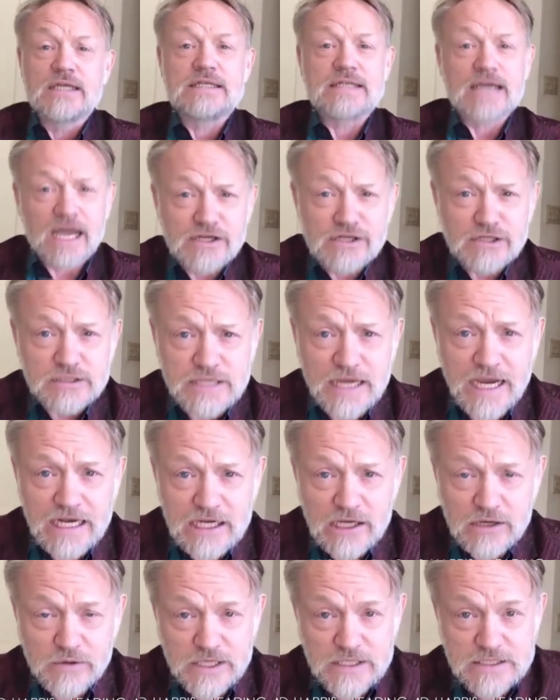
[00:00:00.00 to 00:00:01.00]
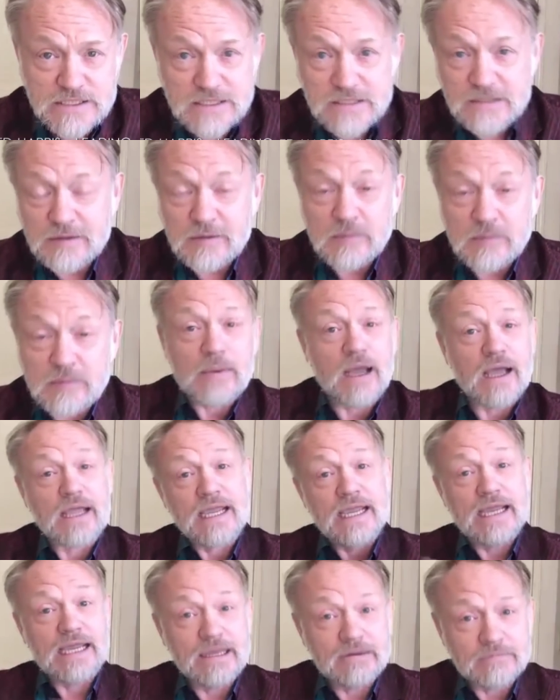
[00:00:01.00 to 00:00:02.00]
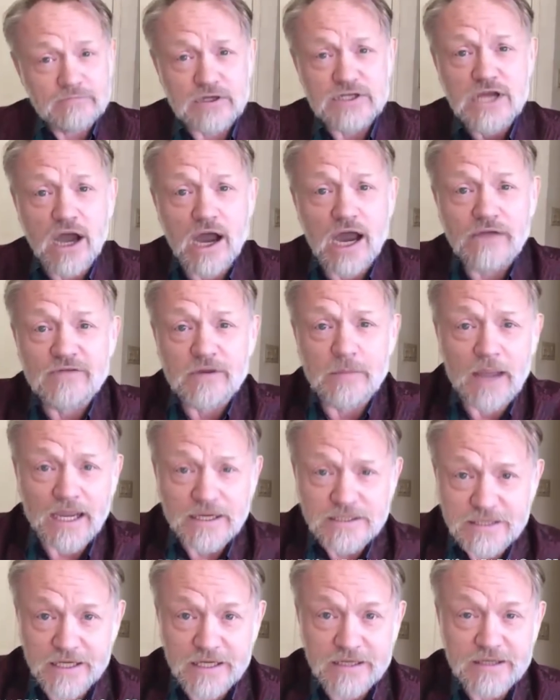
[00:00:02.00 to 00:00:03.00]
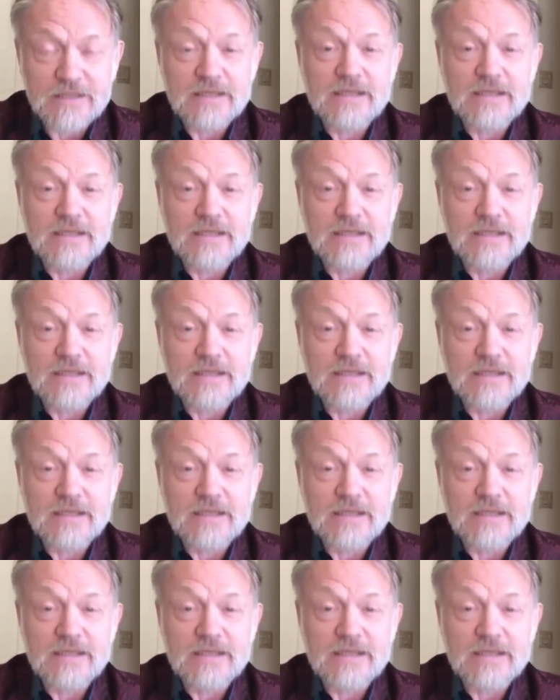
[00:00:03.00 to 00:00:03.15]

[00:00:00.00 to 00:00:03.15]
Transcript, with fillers: Daniel Day-Lewis, but he retired from acting."